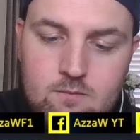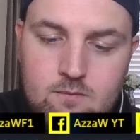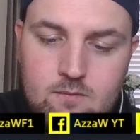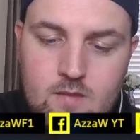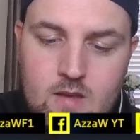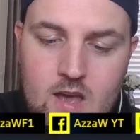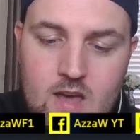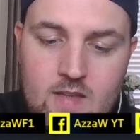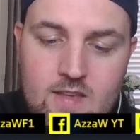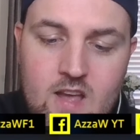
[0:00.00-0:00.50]

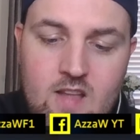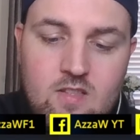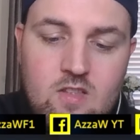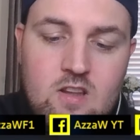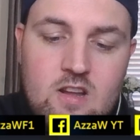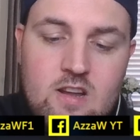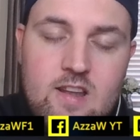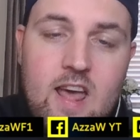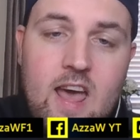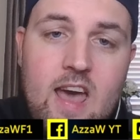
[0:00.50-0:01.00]
at the end of
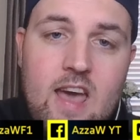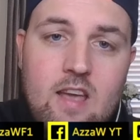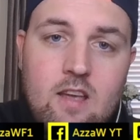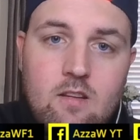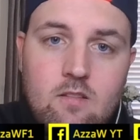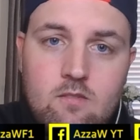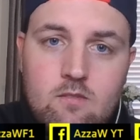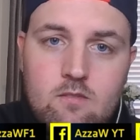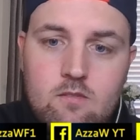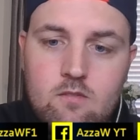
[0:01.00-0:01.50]
the day,
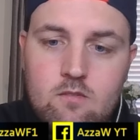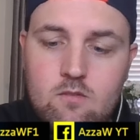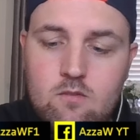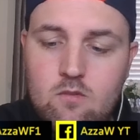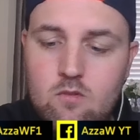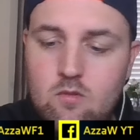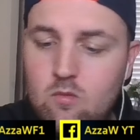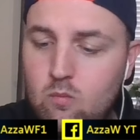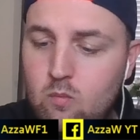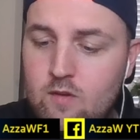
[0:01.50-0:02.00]

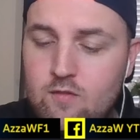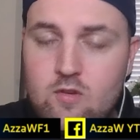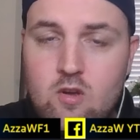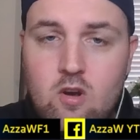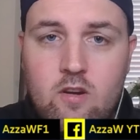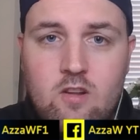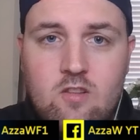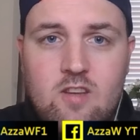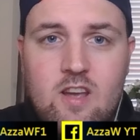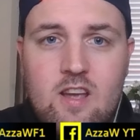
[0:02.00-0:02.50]
we've
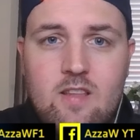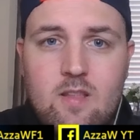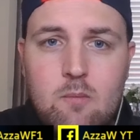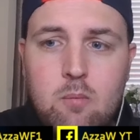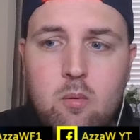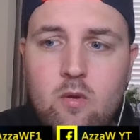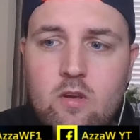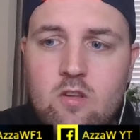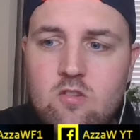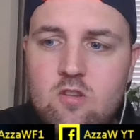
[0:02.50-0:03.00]
got to take the
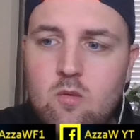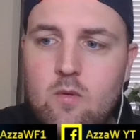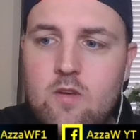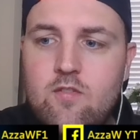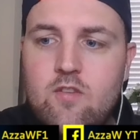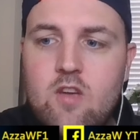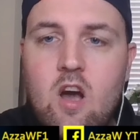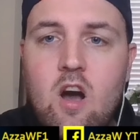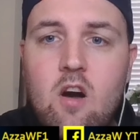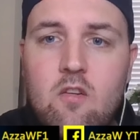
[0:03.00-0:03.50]
points that
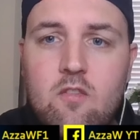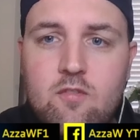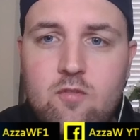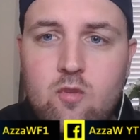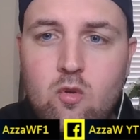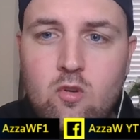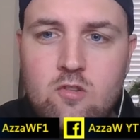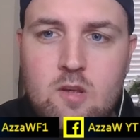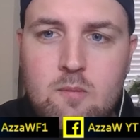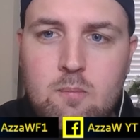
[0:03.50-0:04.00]
we've got.
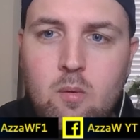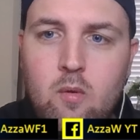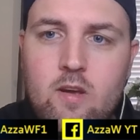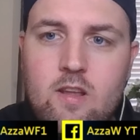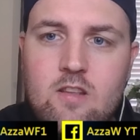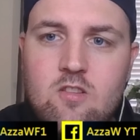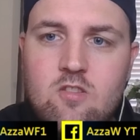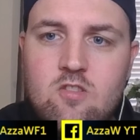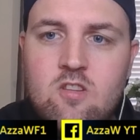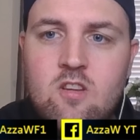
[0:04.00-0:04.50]
40
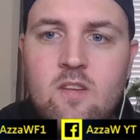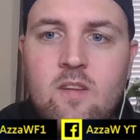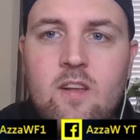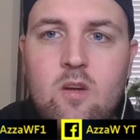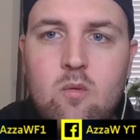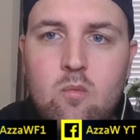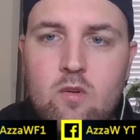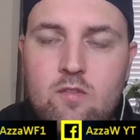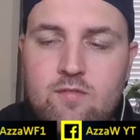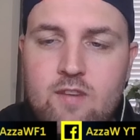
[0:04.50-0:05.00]
points
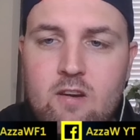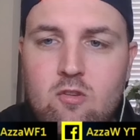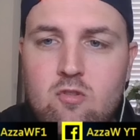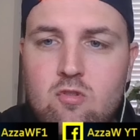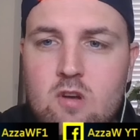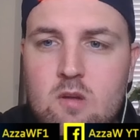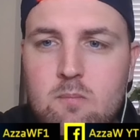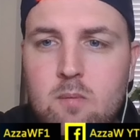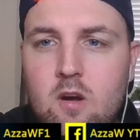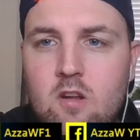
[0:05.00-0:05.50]
with
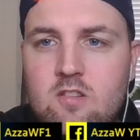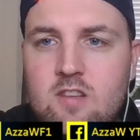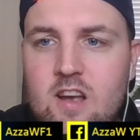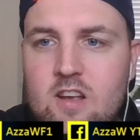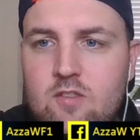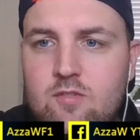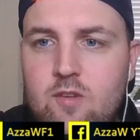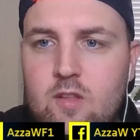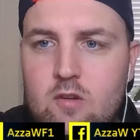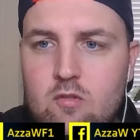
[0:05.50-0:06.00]
Valtteri
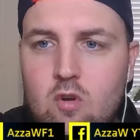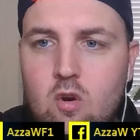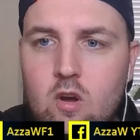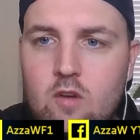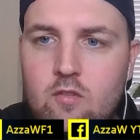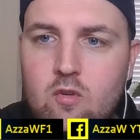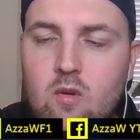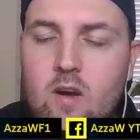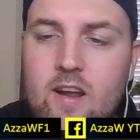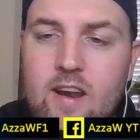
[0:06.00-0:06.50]
Bottas for the
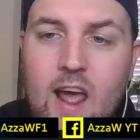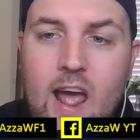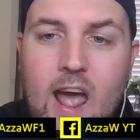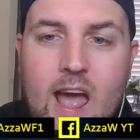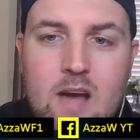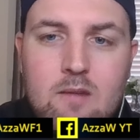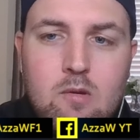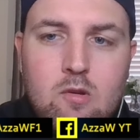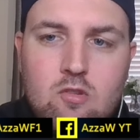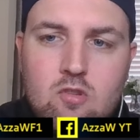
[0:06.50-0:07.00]
rival and
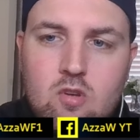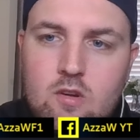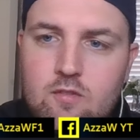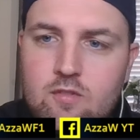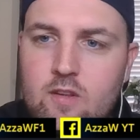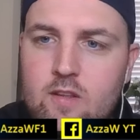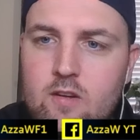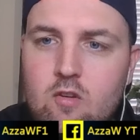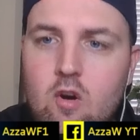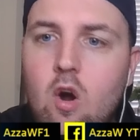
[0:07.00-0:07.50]
Hamilton
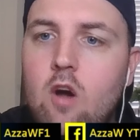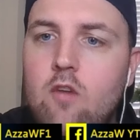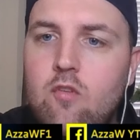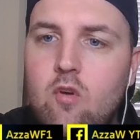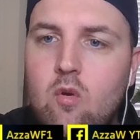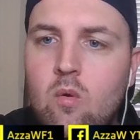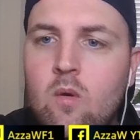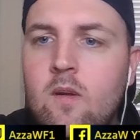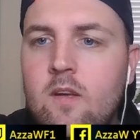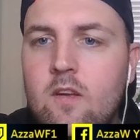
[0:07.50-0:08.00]
for the
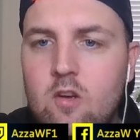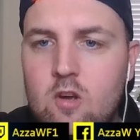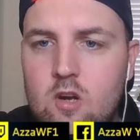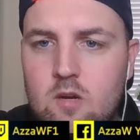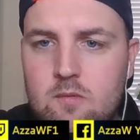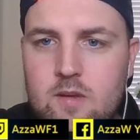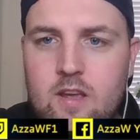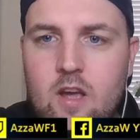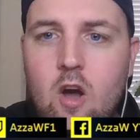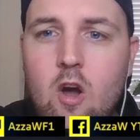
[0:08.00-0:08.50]
rival,
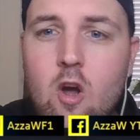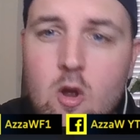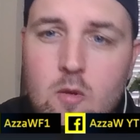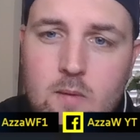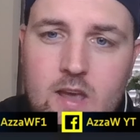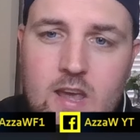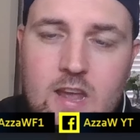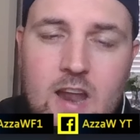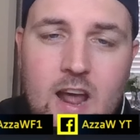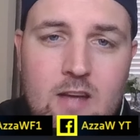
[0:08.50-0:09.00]
coming home
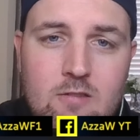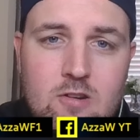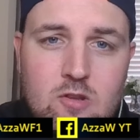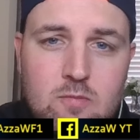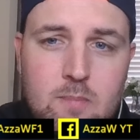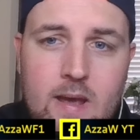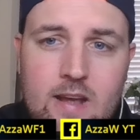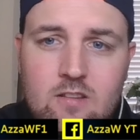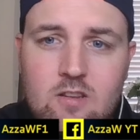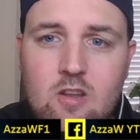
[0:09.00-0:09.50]
in a
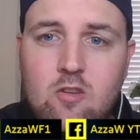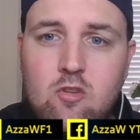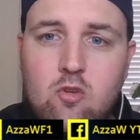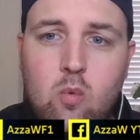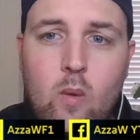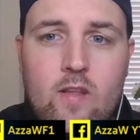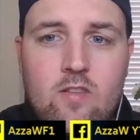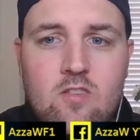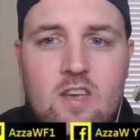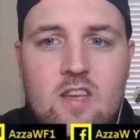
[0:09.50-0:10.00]
respective
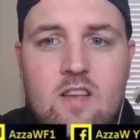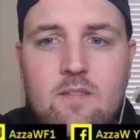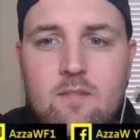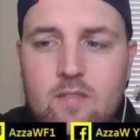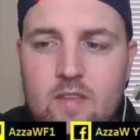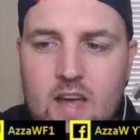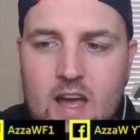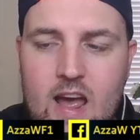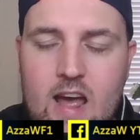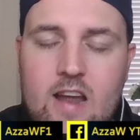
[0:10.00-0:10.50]
20
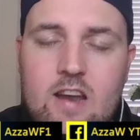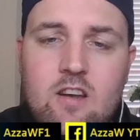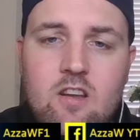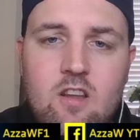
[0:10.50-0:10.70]
and